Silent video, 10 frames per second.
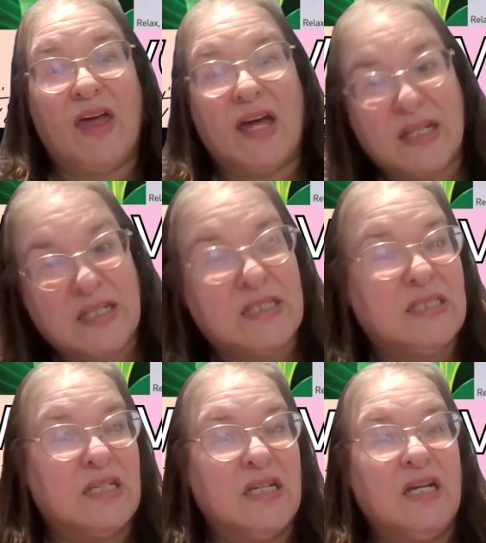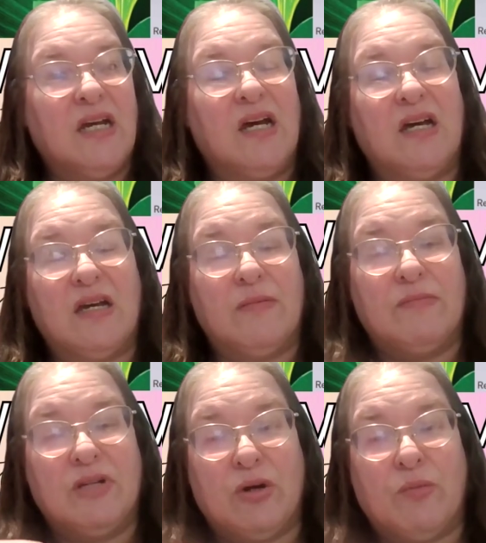That is,
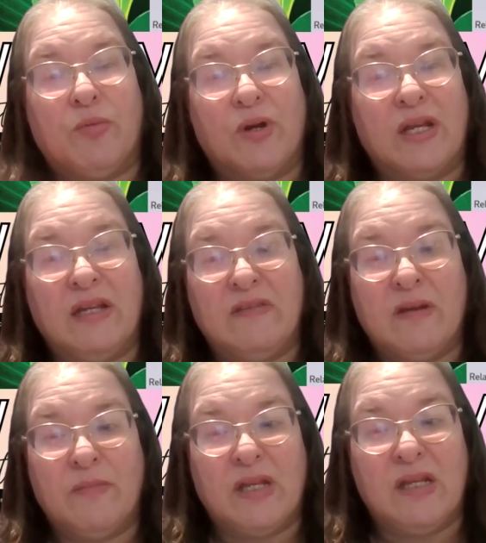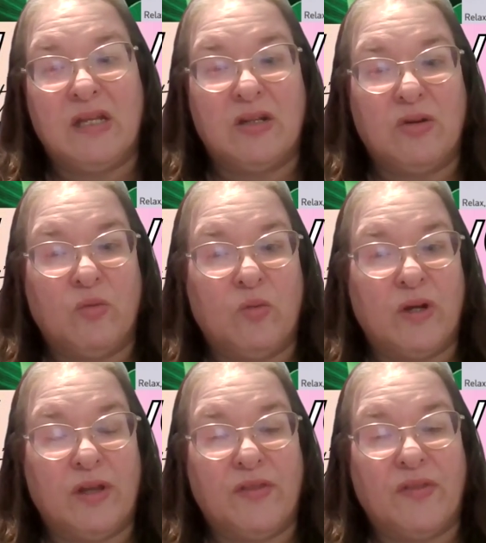bringing them in
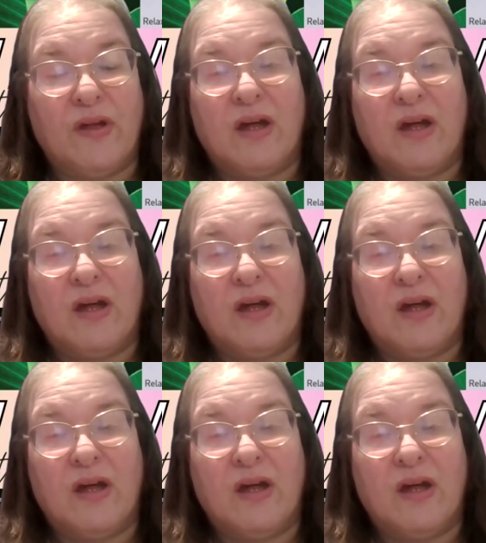with